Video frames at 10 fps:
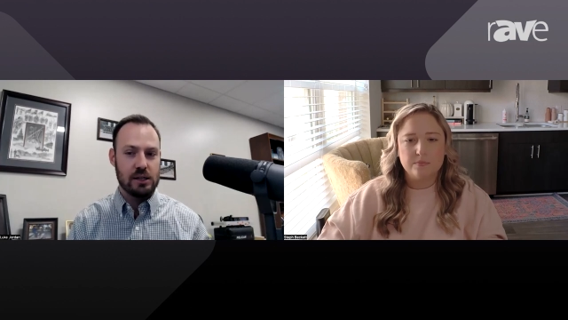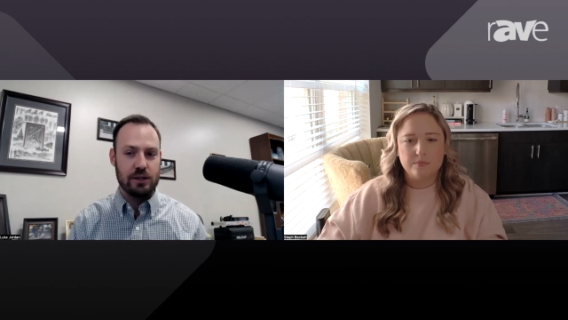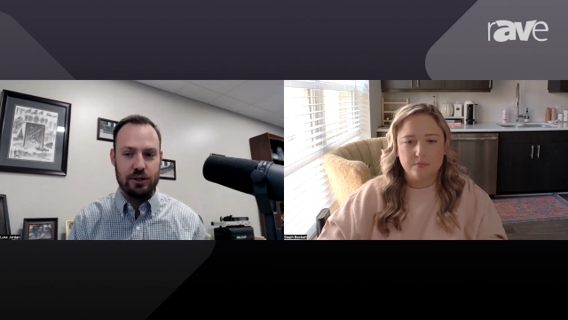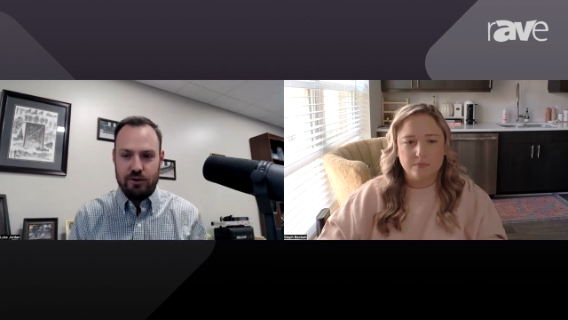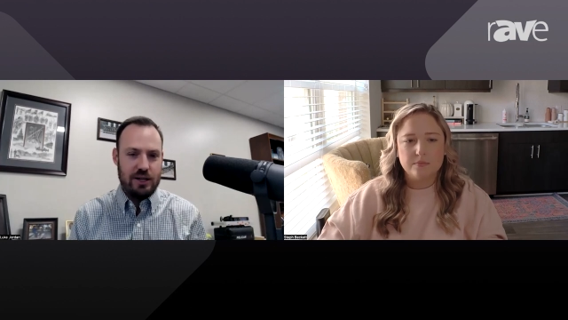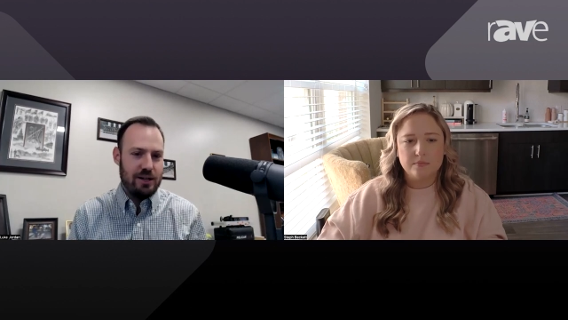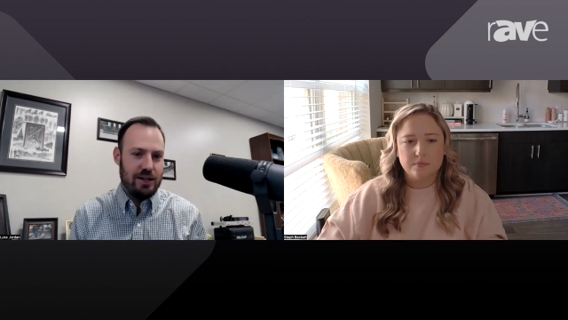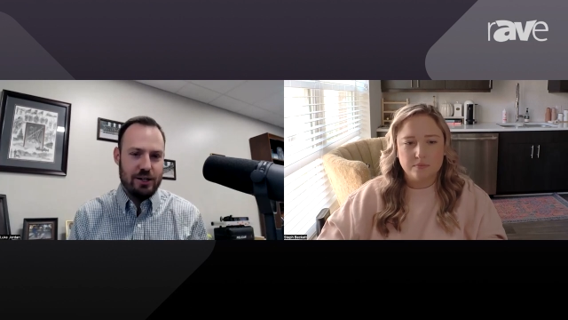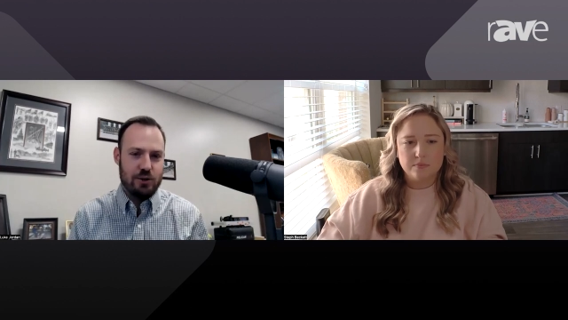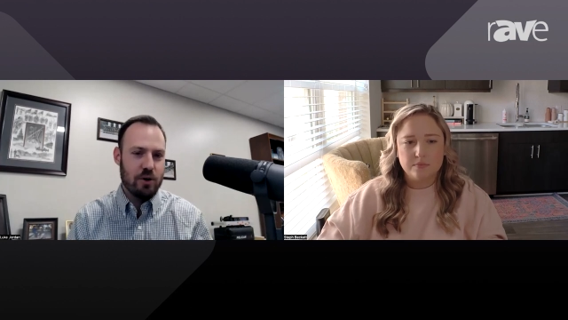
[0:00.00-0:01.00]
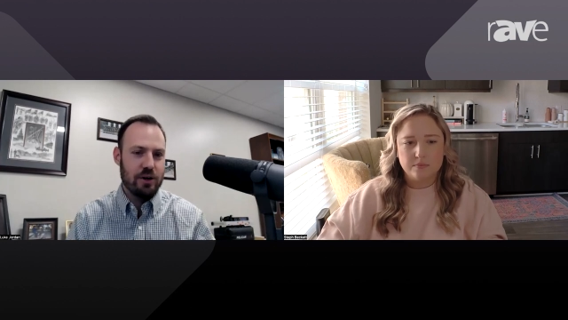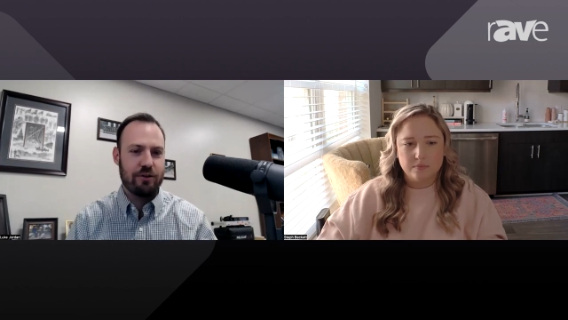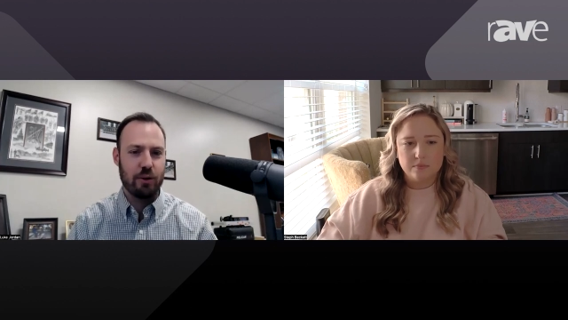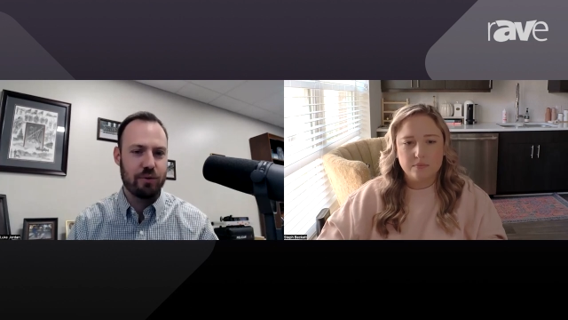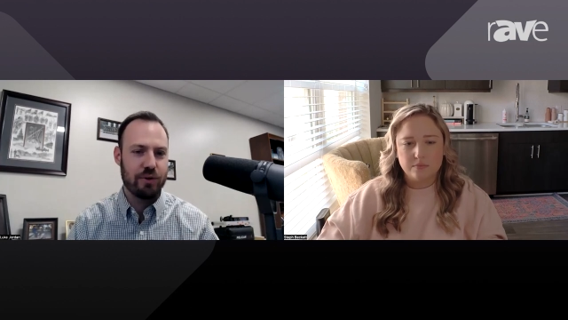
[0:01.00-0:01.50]
Speaker 1: you get like 20
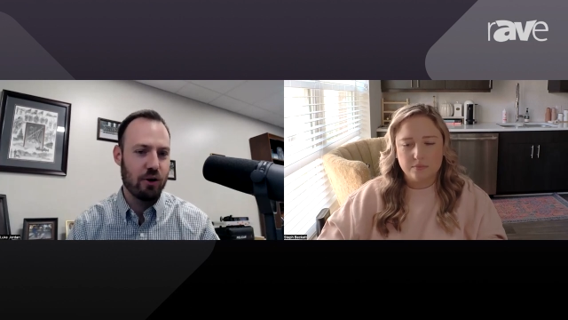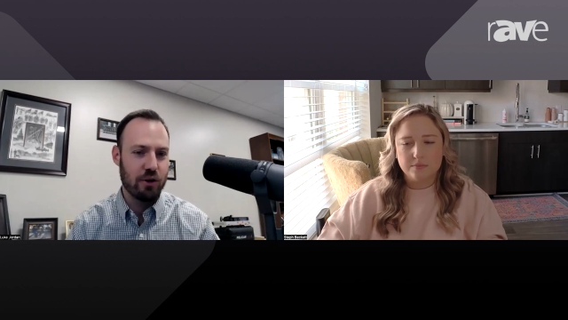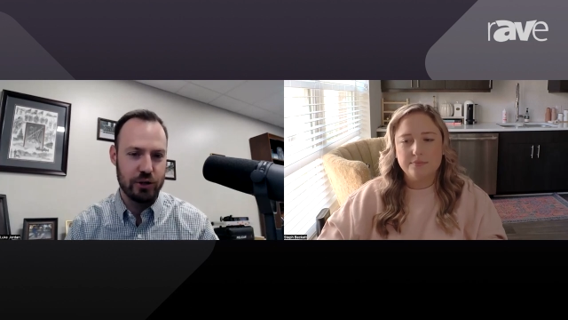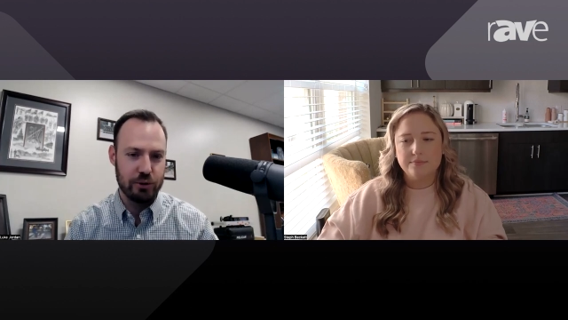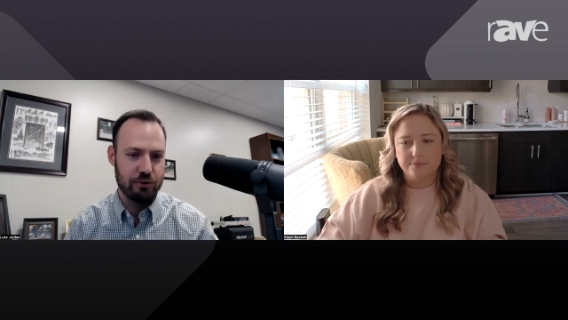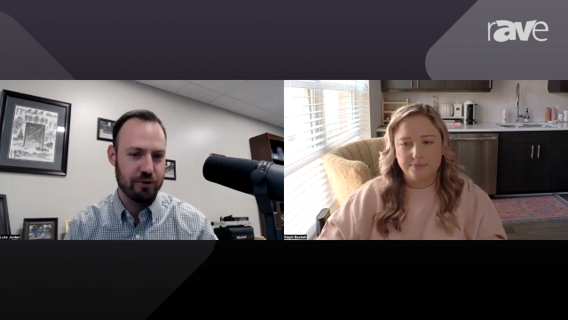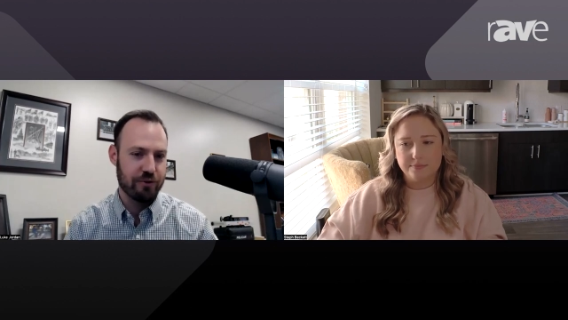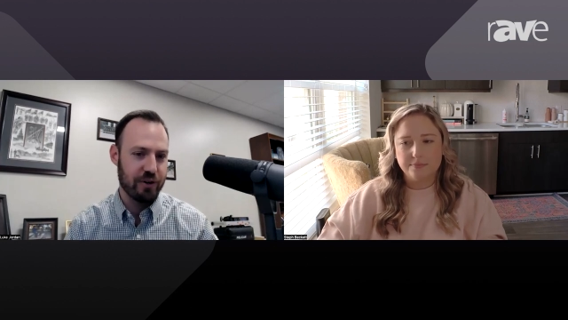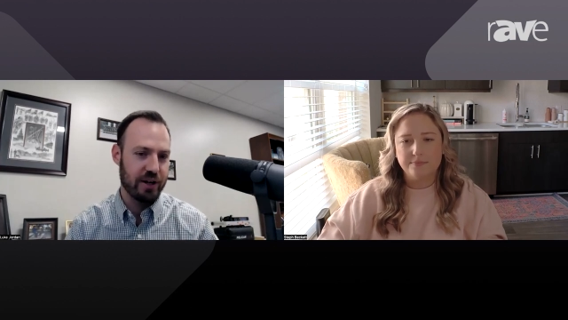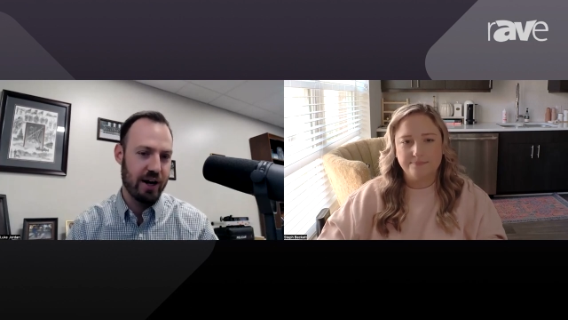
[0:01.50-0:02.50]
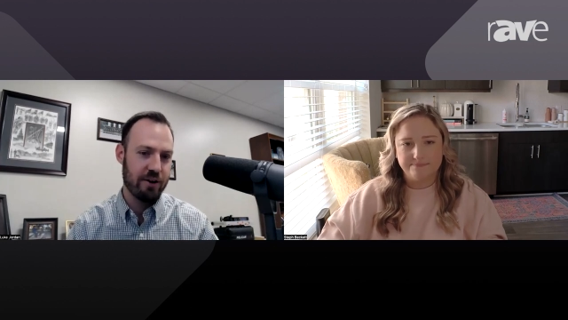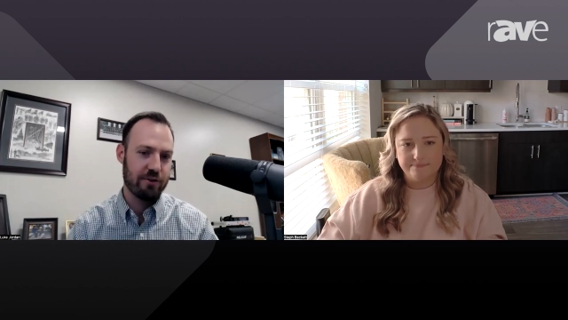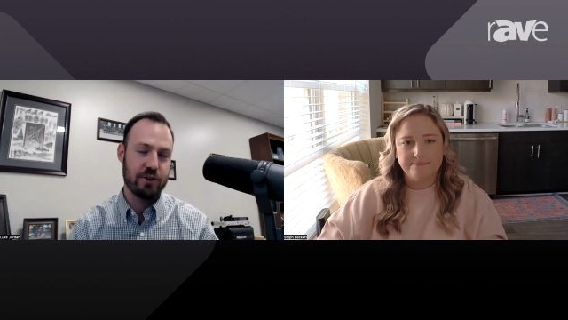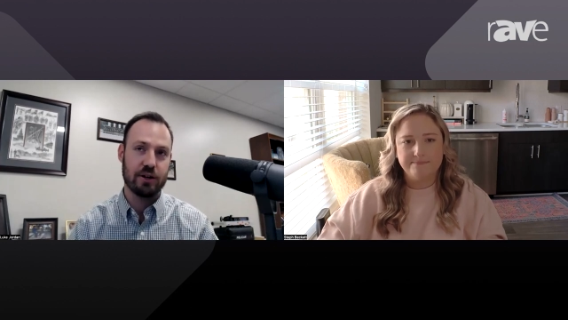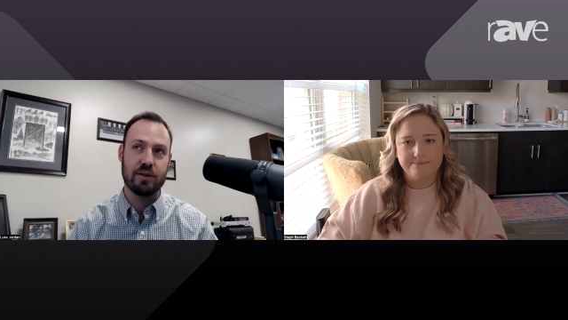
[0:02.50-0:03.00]
something RUs. It's
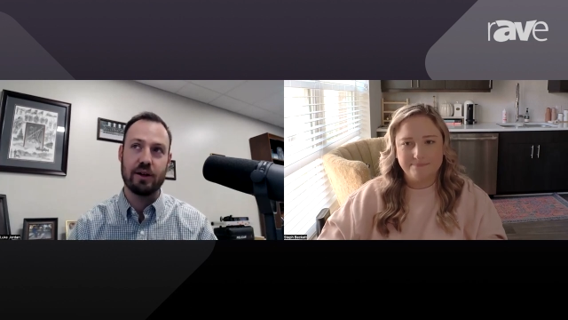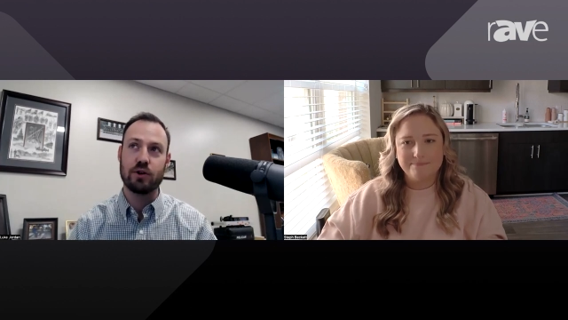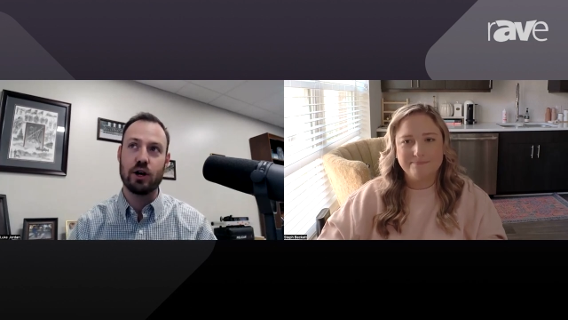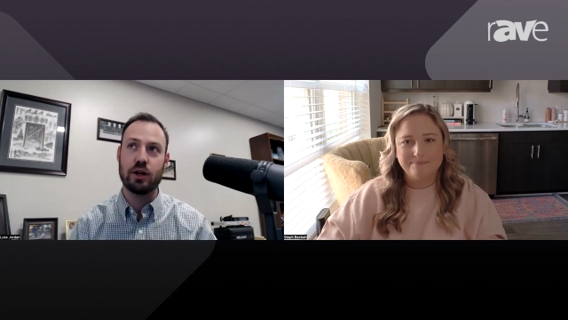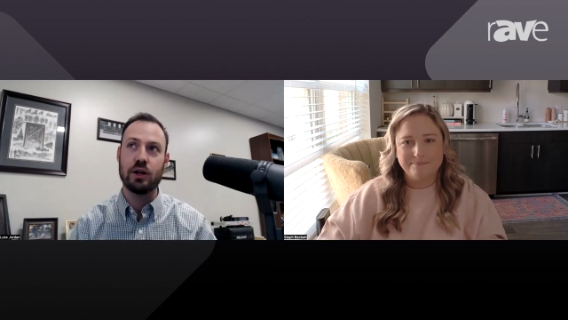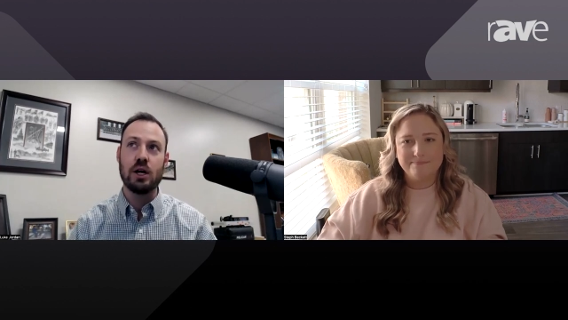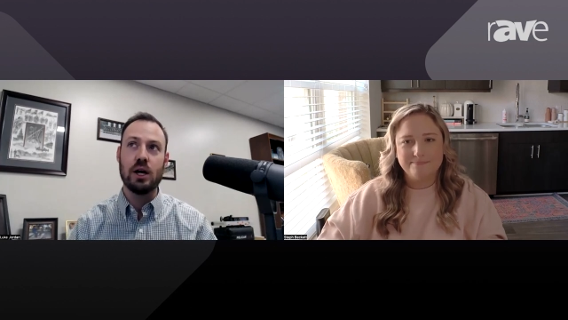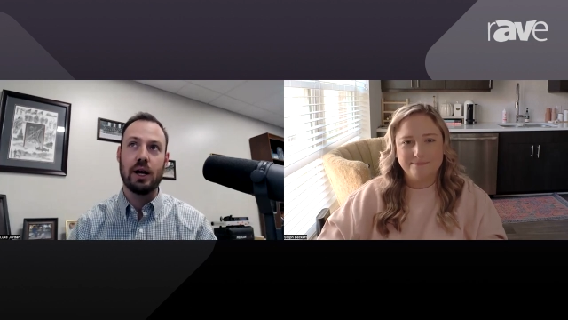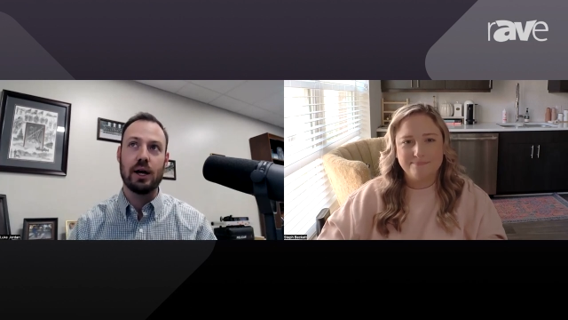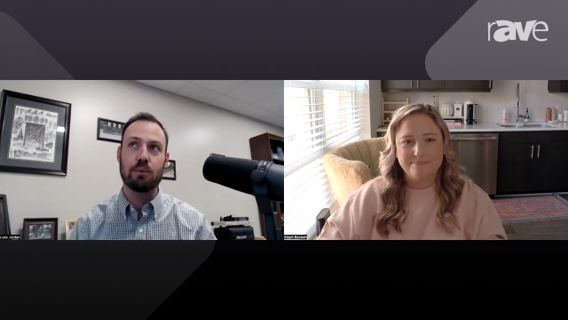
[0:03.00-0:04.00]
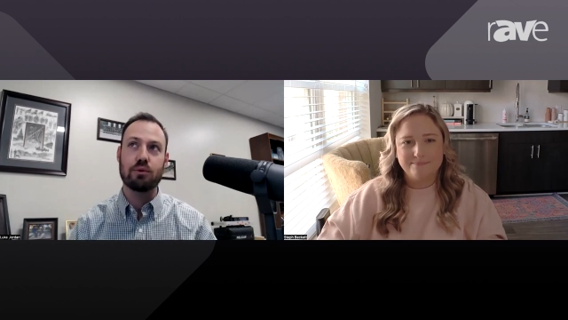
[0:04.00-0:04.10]
fantastic. They've got a